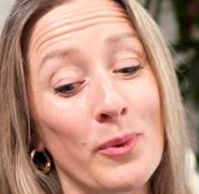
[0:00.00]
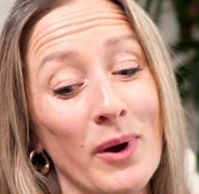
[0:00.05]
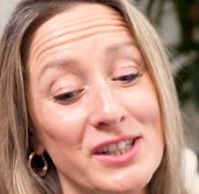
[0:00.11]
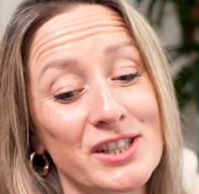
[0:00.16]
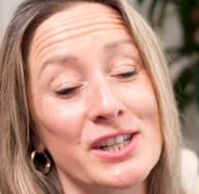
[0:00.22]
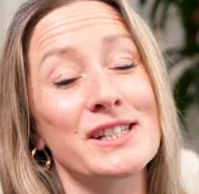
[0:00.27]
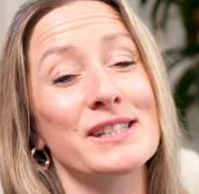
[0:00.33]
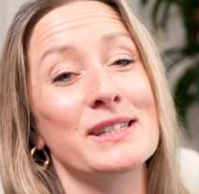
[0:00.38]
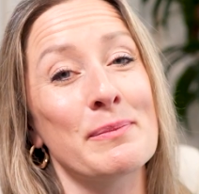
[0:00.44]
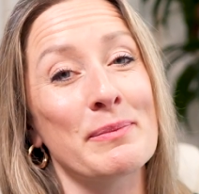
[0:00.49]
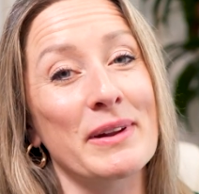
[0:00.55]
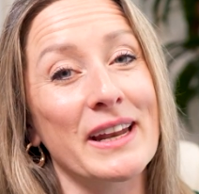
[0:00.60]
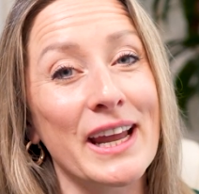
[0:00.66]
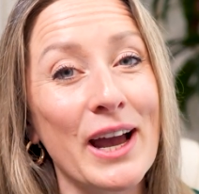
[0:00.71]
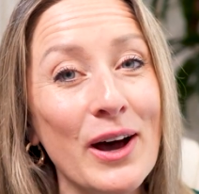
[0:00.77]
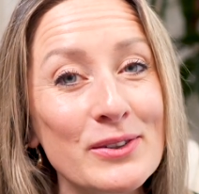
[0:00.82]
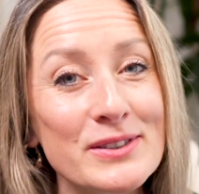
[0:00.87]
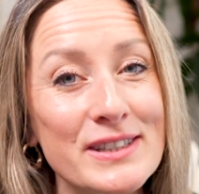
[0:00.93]
watching
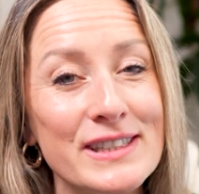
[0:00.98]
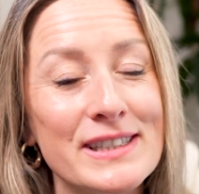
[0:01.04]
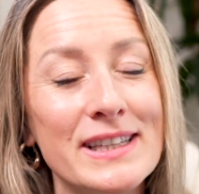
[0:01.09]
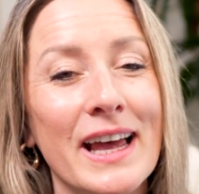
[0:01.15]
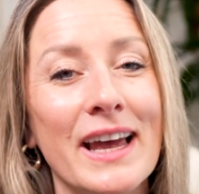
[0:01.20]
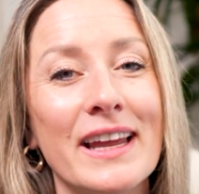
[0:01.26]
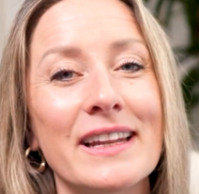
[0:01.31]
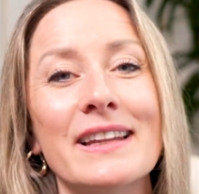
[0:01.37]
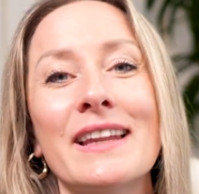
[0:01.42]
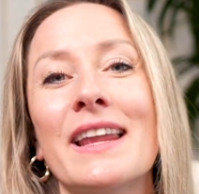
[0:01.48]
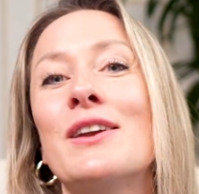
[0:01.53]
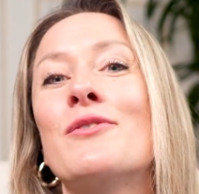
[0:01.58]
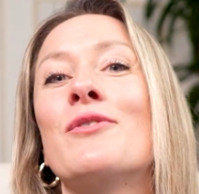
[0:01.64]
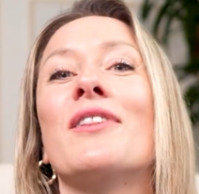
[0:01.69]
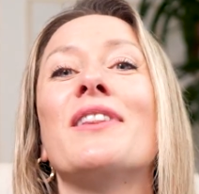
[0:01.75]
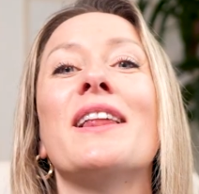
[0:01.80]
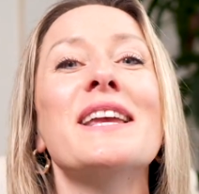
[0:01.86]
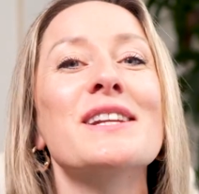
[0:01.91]
somebody else that they
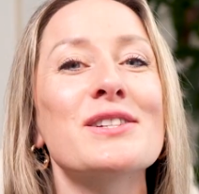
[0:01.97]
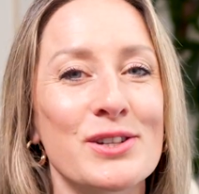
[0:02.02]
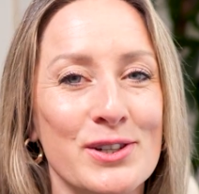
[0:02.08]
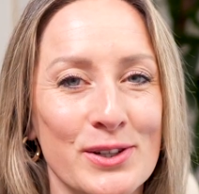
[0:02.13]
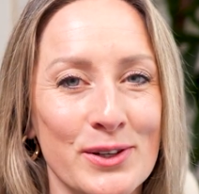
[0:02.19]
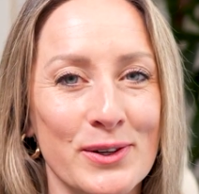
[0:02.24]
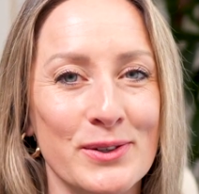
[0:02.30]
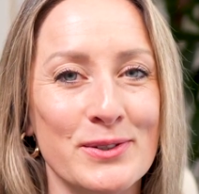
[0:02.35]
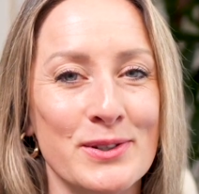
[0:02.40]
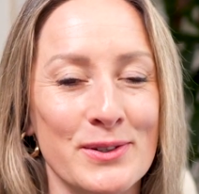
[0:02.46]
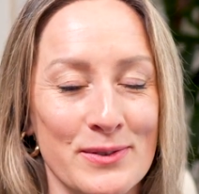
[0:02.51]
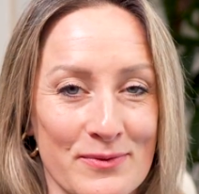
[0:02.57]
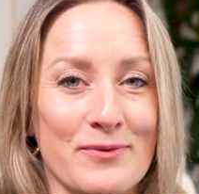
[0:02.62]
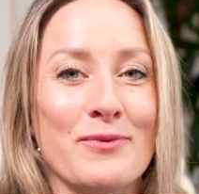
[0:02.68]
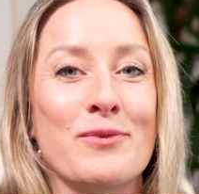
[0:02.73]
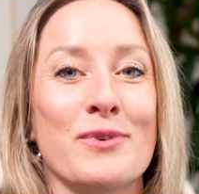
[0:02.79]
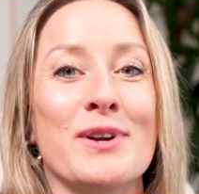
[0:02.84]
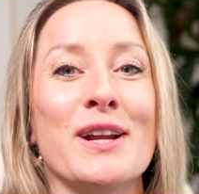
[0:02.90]
relate to
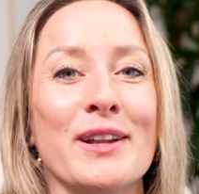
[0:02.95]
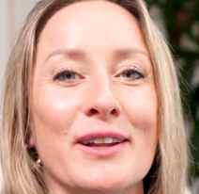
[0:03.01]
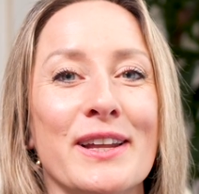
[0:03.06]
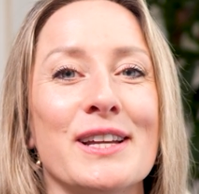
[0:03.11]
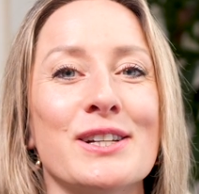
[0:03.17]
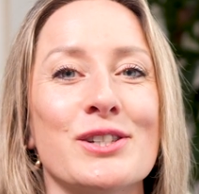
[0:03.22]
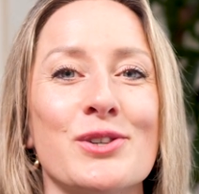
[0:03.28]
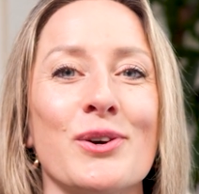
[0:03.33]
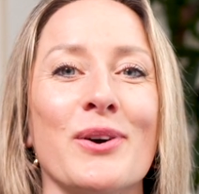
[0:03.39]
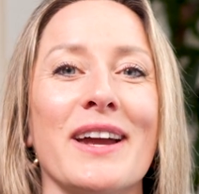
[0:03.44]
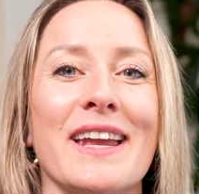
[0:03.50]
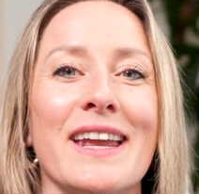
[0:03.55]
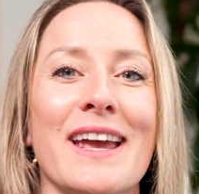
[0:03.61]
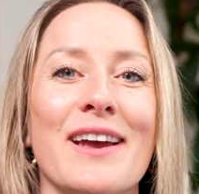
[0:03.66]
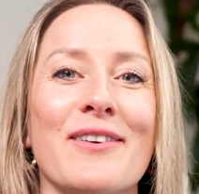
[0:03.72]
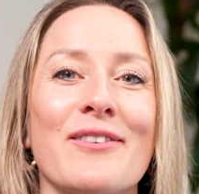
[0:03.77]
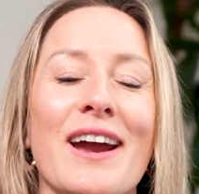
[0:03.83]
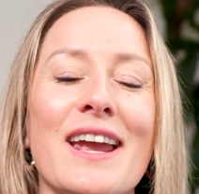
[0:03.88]
really enjoying
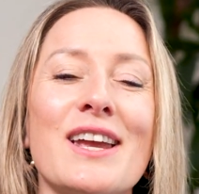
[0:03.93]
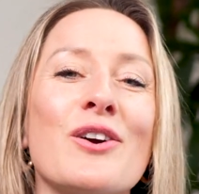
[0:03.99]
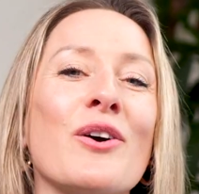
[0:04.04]
it, right?